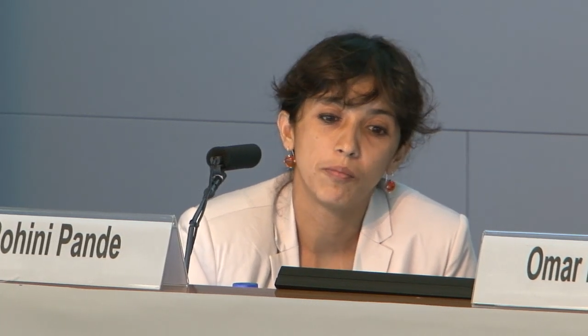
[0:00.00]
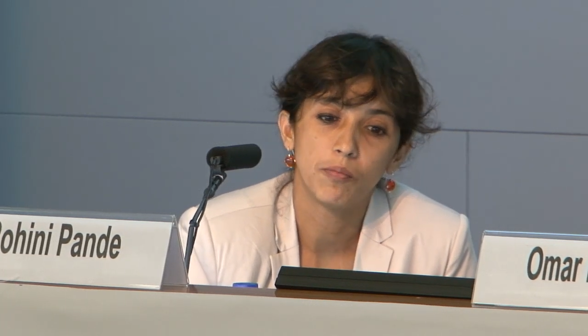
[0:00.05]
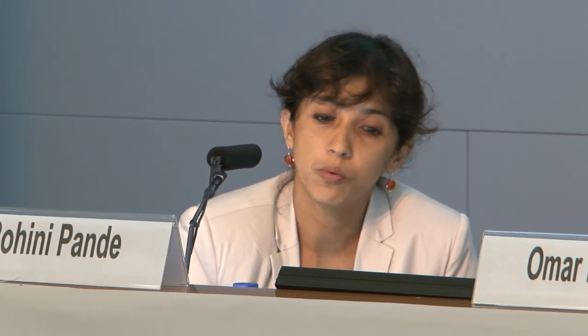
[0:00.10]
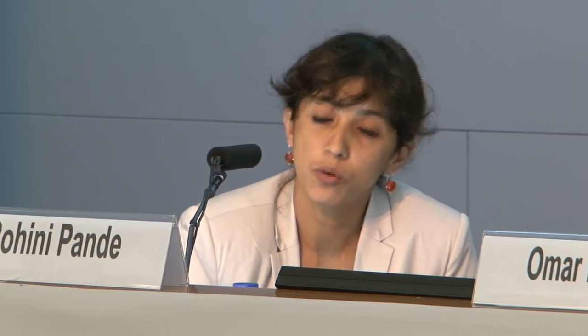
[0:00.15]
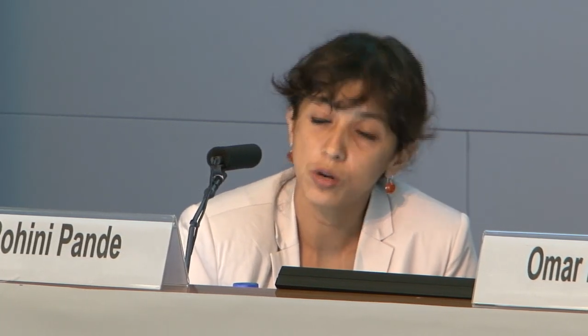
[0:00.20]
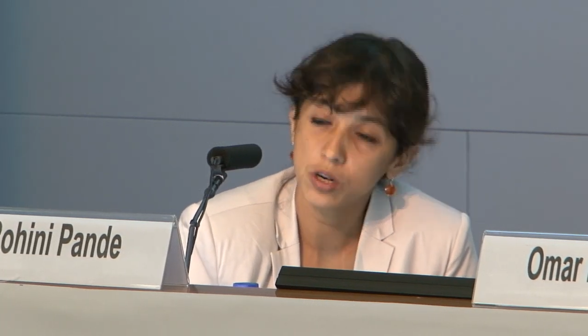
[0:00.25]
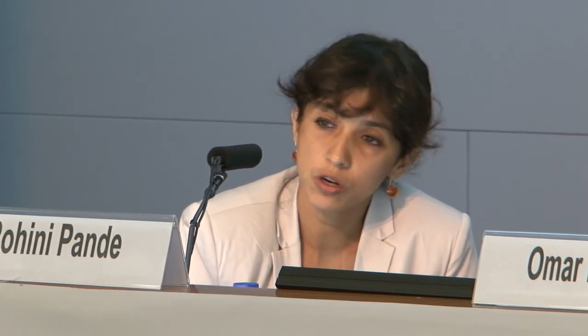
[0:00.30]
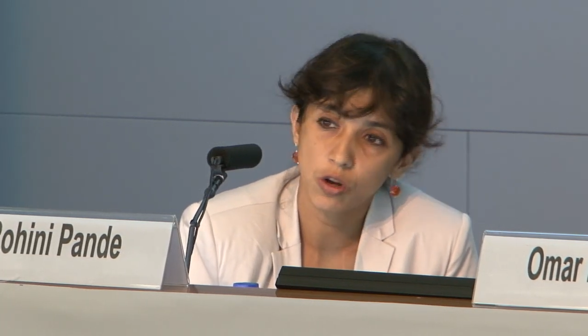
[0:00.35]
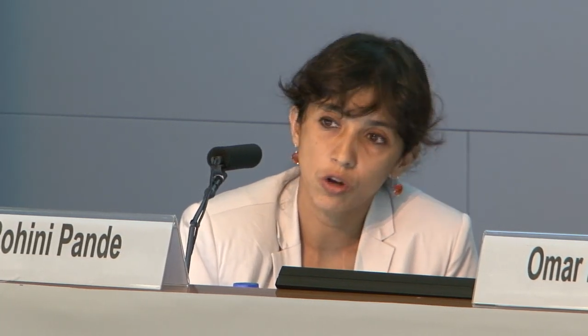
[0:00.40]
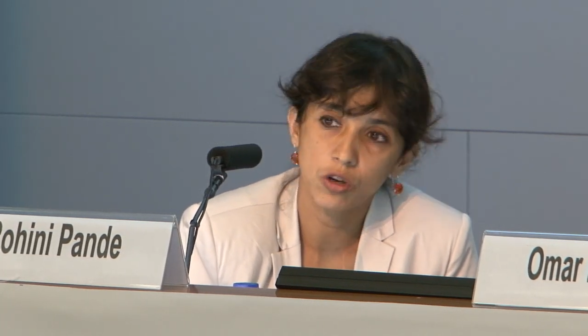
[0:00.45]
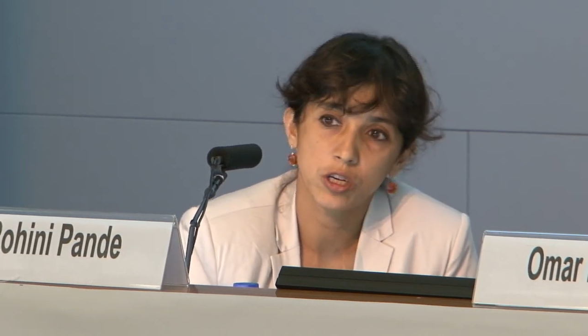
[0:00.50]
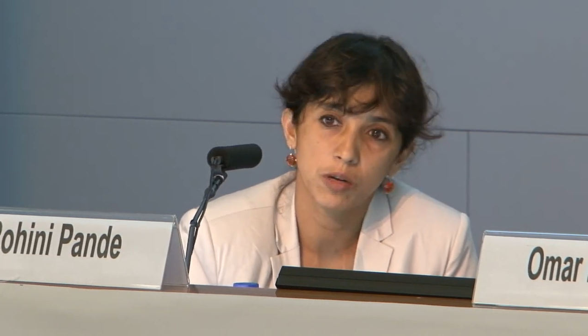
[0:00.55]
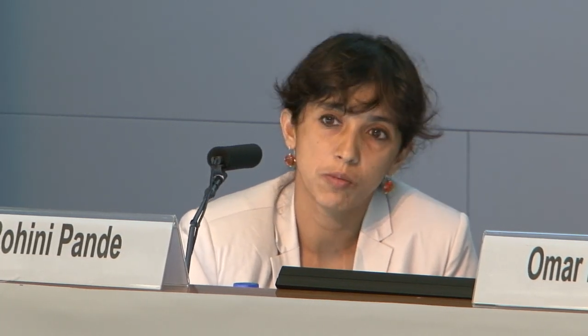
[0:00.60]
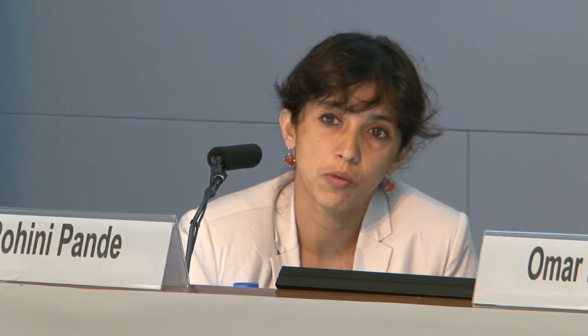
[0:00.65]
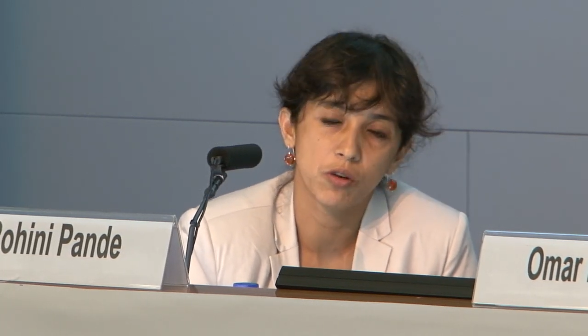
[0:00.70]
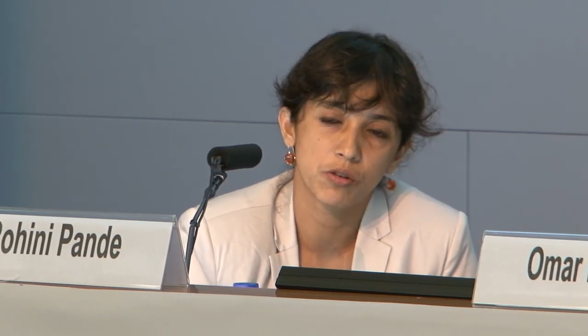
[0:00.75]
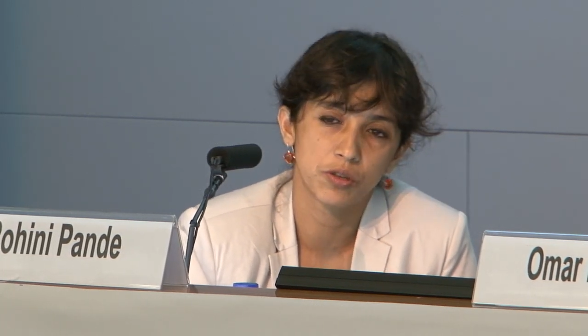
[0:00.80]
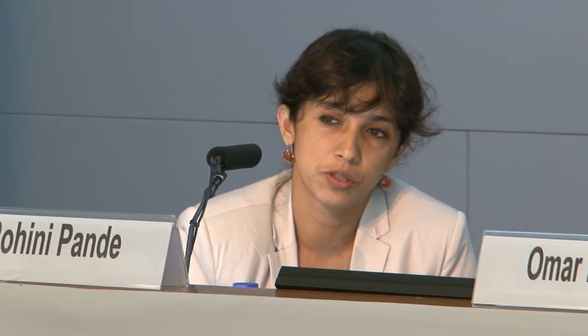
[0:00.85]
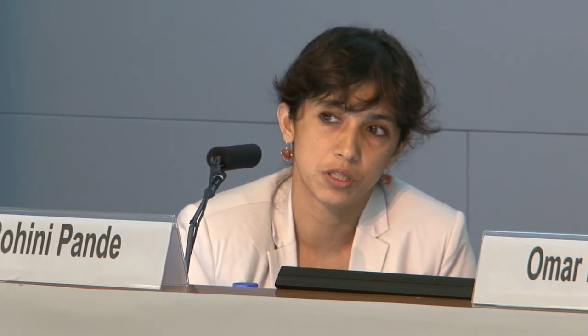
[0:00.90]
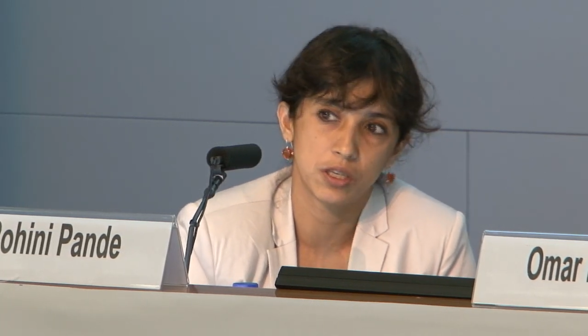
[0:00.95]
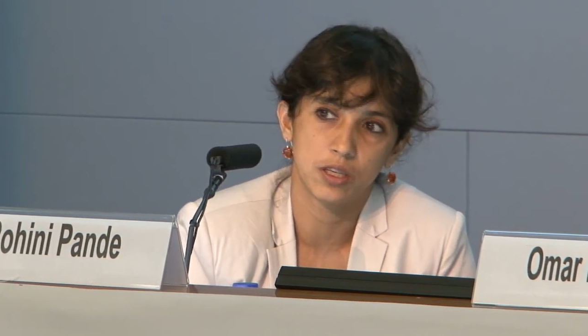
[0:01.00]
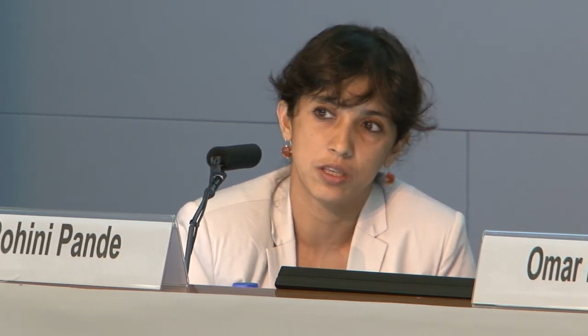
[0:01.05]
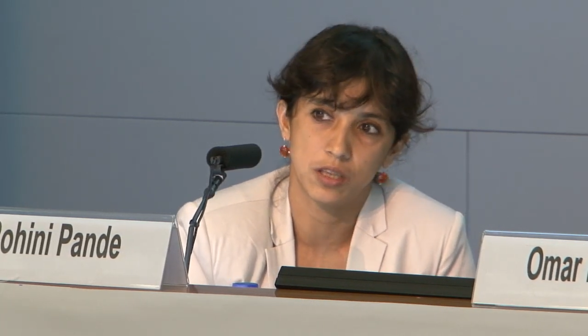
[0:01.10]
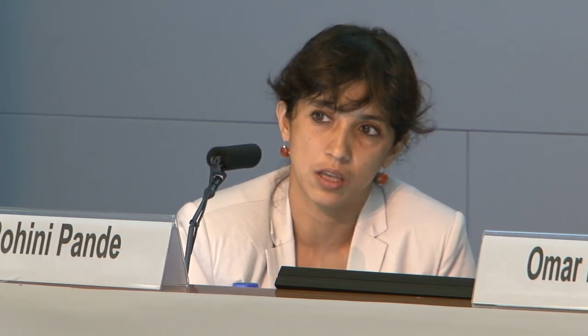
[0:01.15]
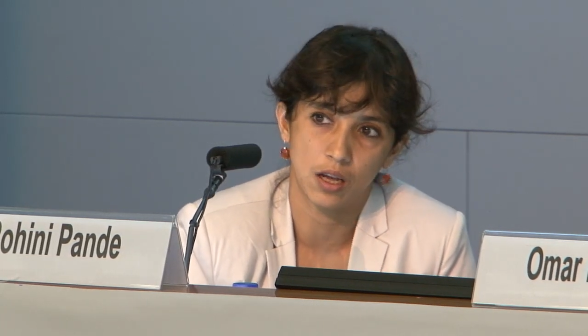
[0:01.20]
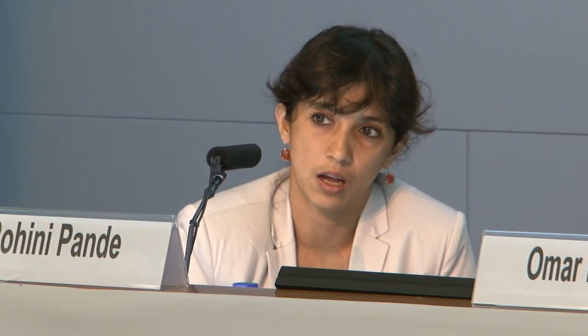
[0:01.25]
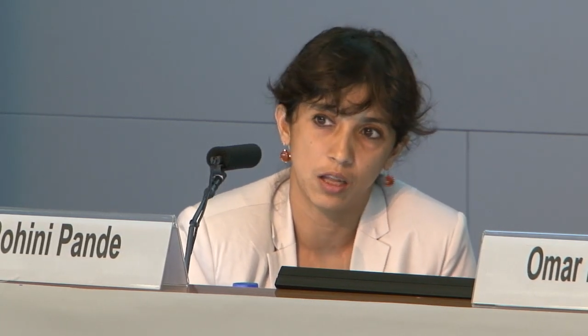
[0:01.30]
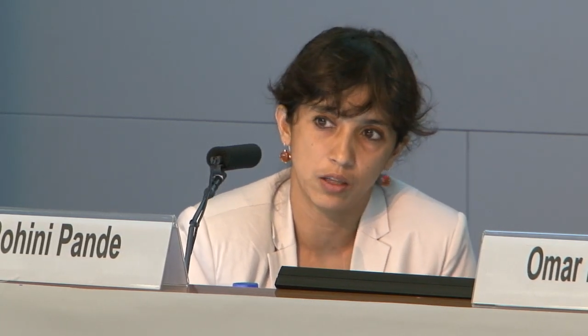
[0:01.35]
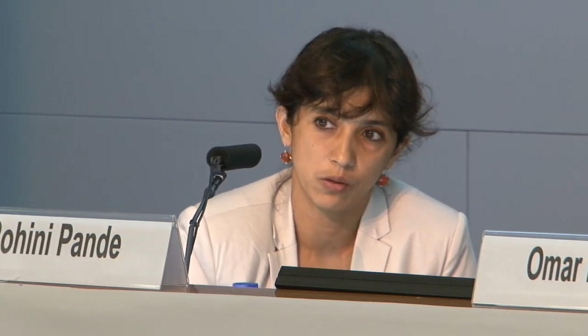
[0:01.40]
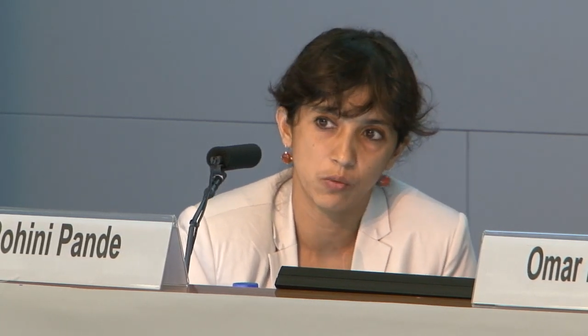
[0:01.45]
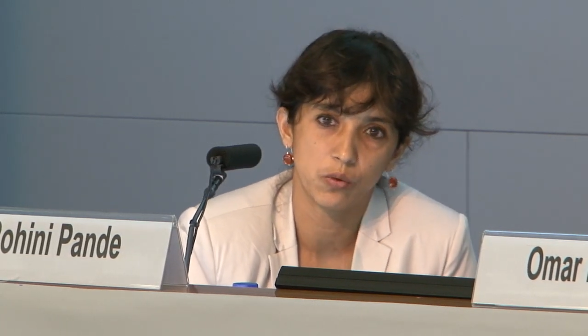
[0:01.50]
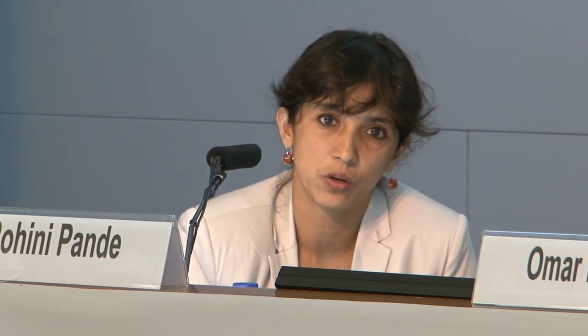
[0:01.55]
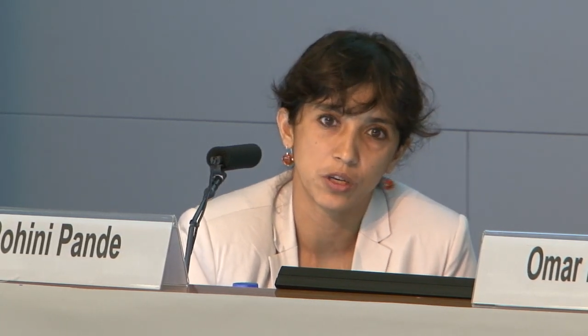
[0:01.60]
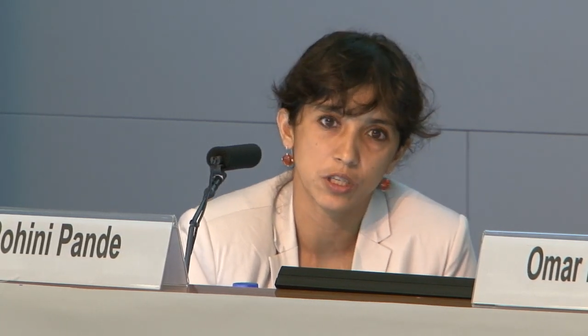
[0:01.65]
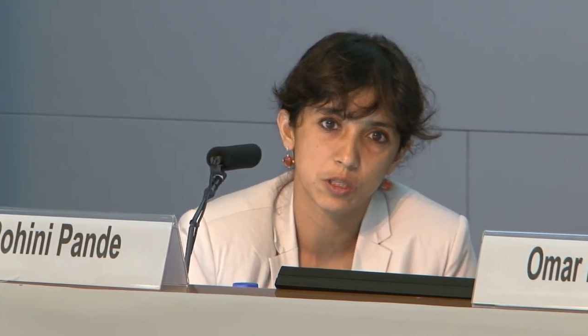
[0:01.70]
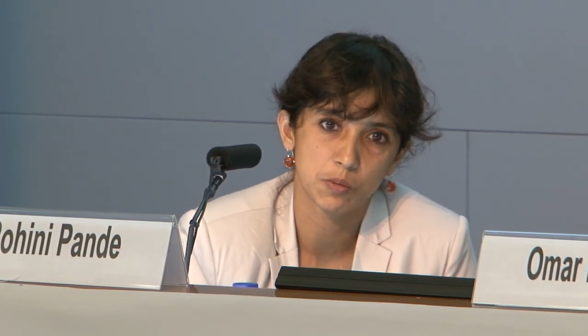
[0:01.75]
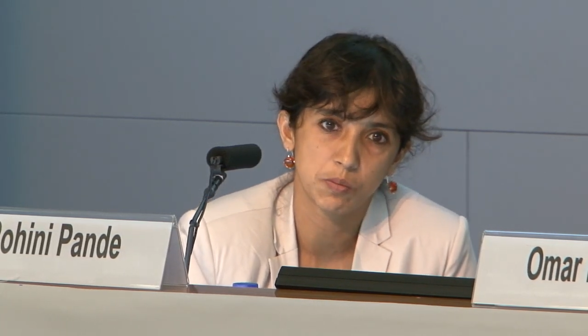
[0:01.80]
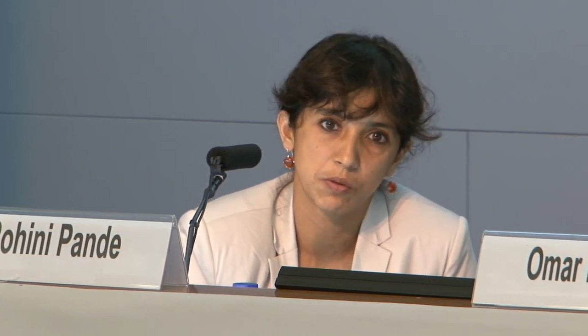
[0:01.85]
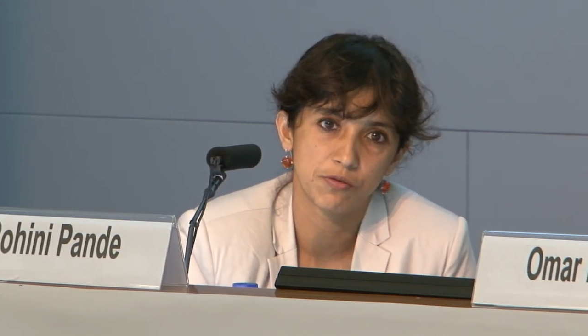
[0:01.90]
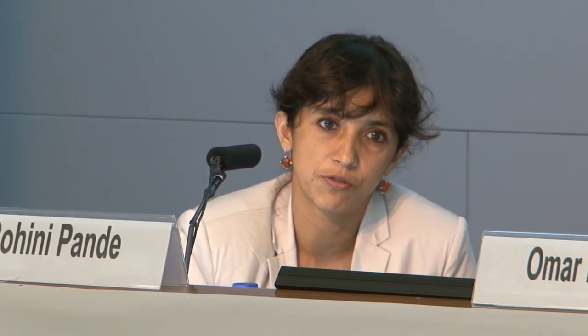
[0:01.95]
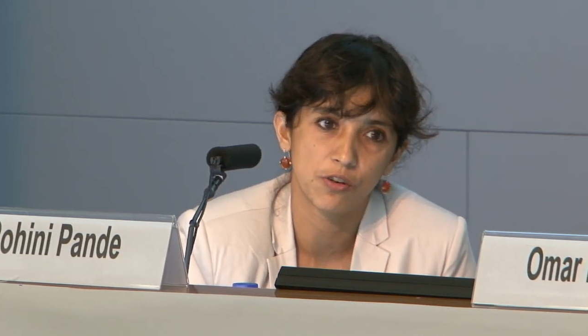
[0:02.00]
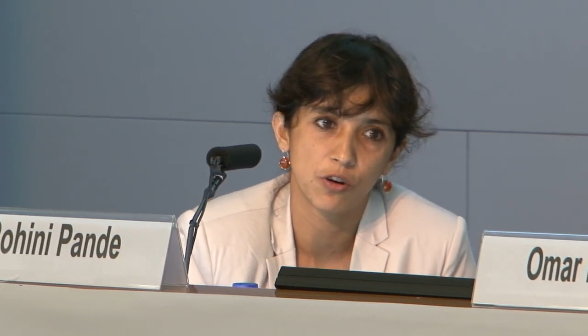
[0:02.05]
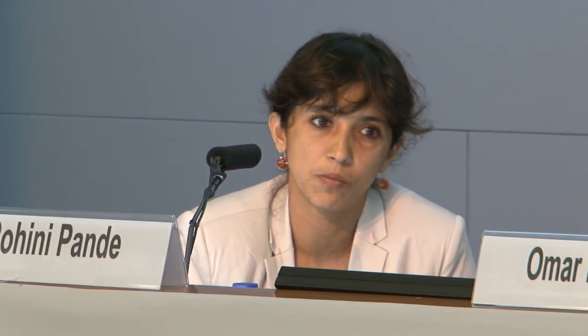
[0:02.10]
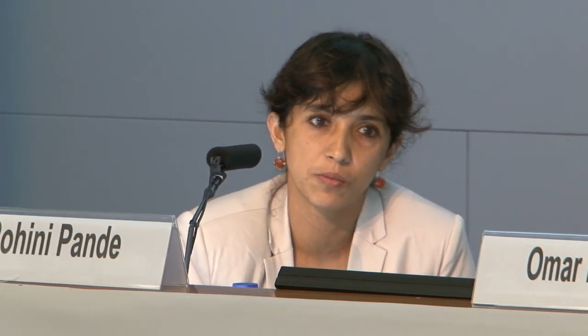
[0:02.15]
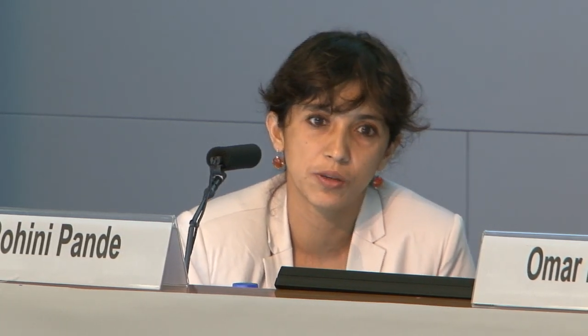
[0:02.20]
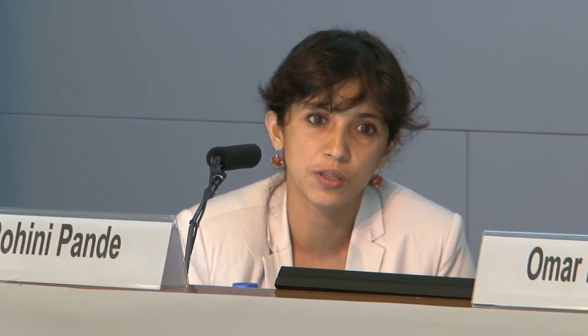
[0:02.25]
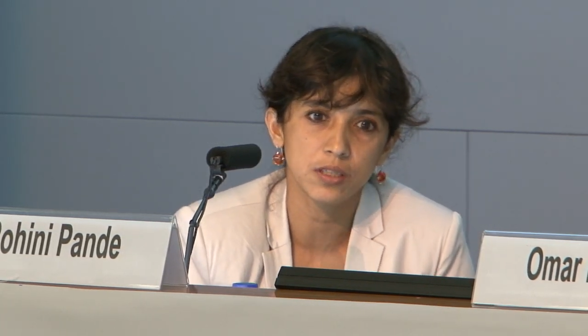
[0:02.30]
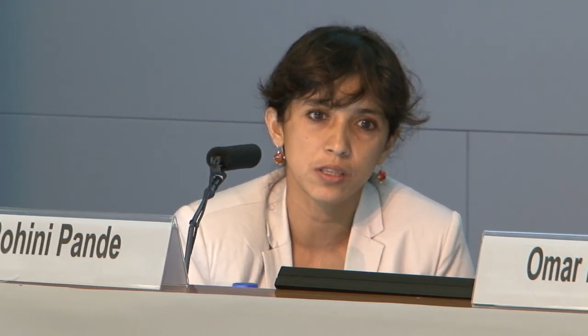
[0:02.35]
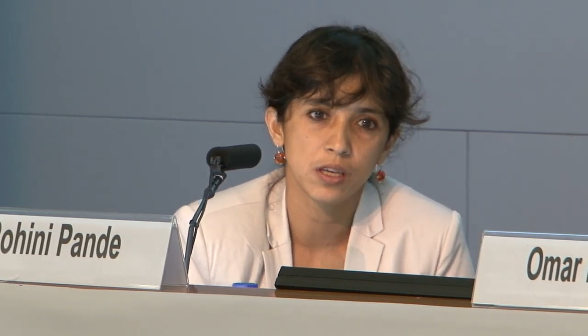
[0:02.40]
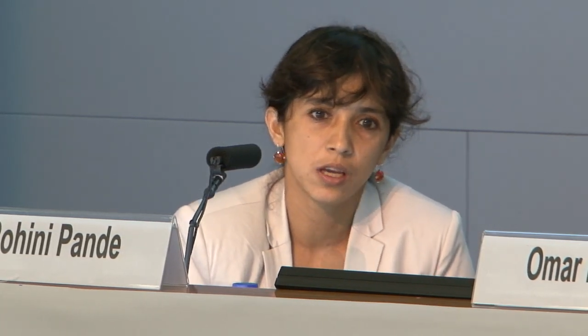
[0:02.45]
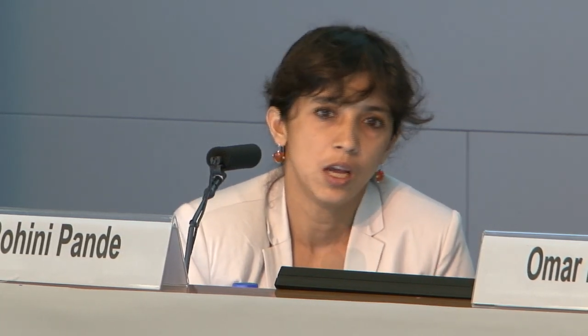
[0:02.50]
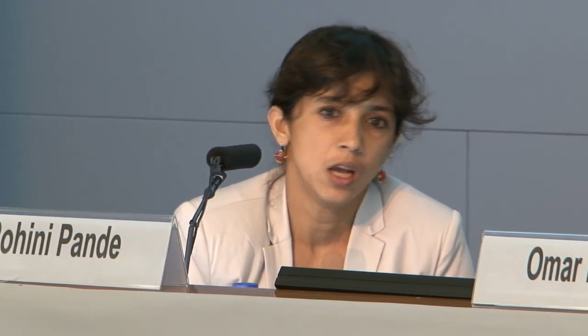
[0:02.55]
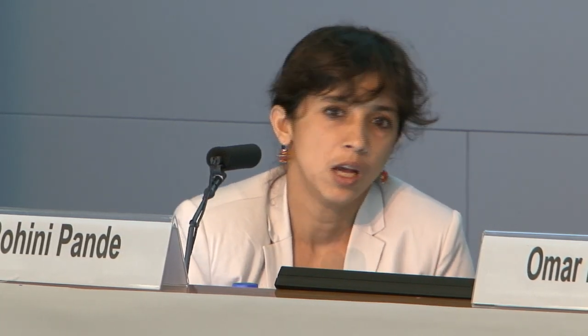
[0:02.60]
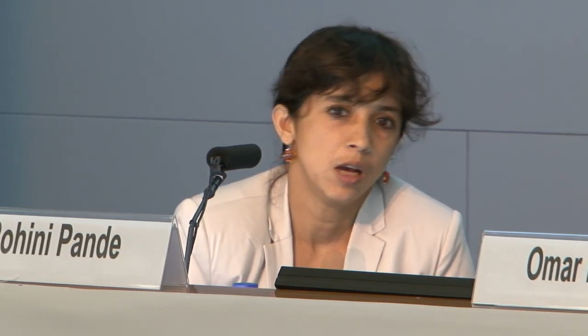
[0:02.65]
Poor non-democracies are the worst performers,